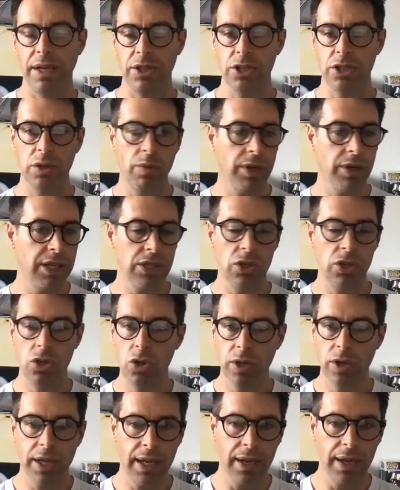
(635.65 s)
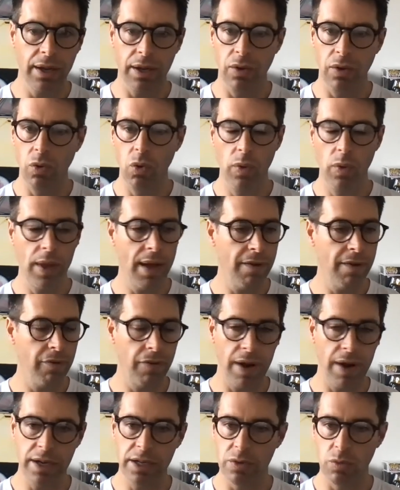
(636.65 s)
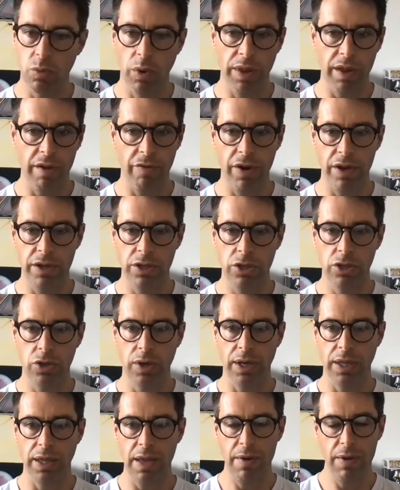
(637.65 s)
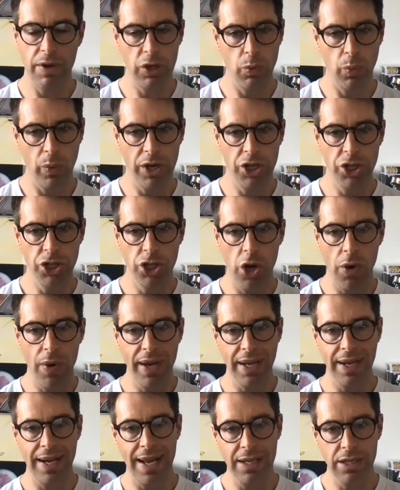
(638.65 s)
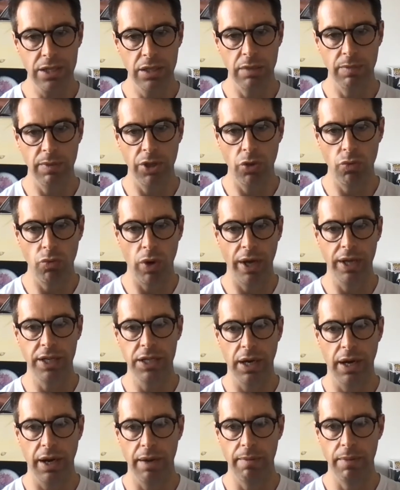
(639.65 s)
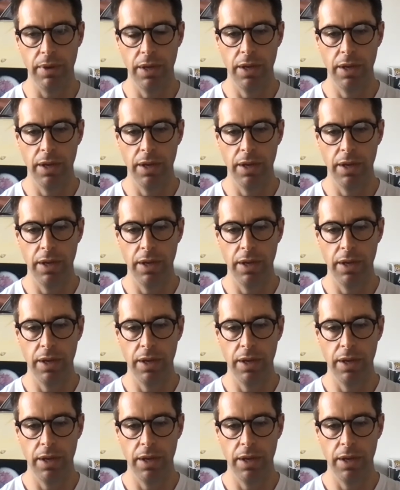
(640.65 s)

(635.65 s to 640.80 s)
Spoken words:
Someone is looking at all their friends and what their friends are doing, and we're showing an ad to them at the right time.